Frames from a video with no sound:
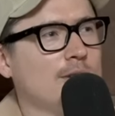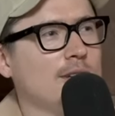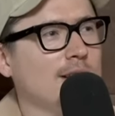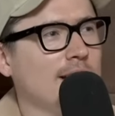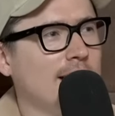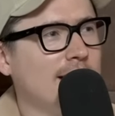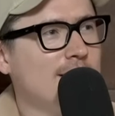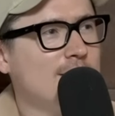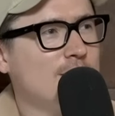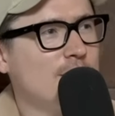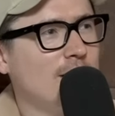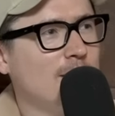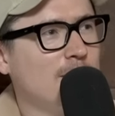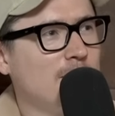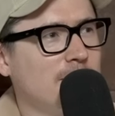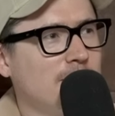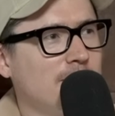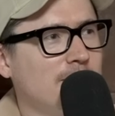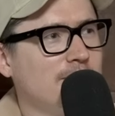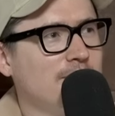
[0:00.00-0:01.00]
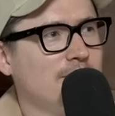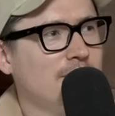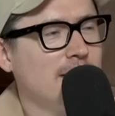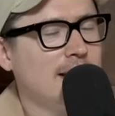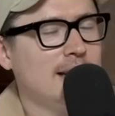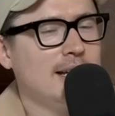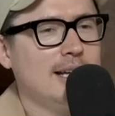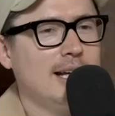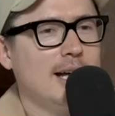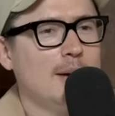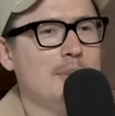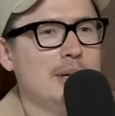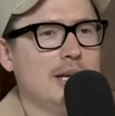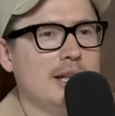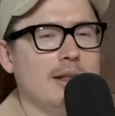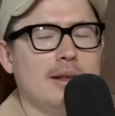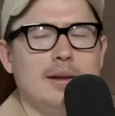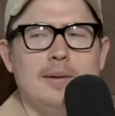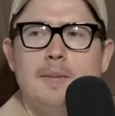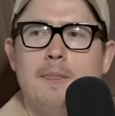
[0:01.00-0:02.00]
the leadership. Yeah. Okay. A
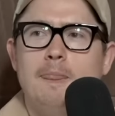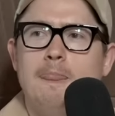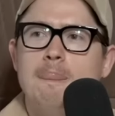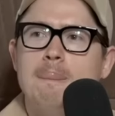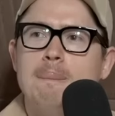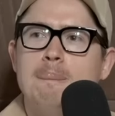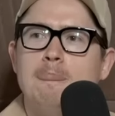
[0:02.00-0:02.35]
Average of, like